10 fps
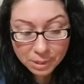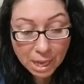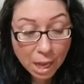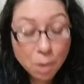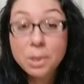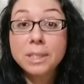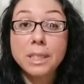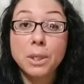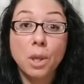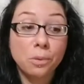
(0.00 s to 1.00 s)
don't want to see
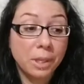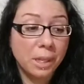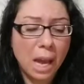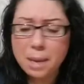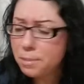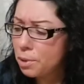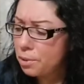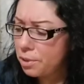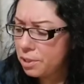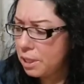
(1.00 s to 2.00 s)
you lonely. I am so
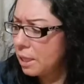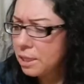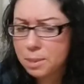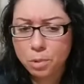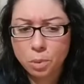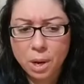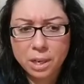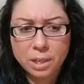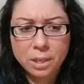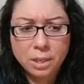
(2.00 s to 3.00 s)
thirsty. I need some more
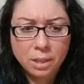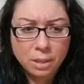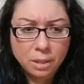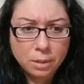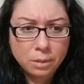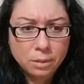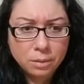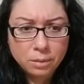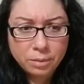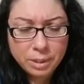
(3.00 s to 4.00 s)
water.
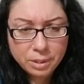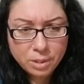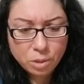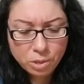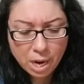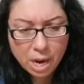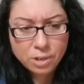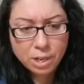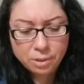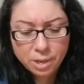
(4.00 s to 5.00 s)
I feel so
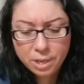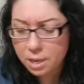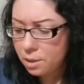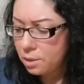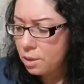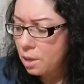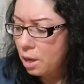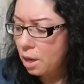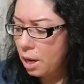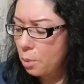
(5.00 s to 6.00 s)
dehydrated right now.
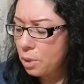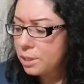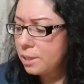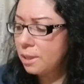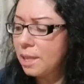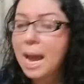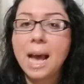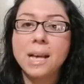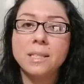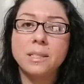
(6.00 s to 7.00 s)
All right, what is the
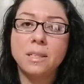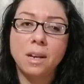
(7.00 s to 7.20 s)
last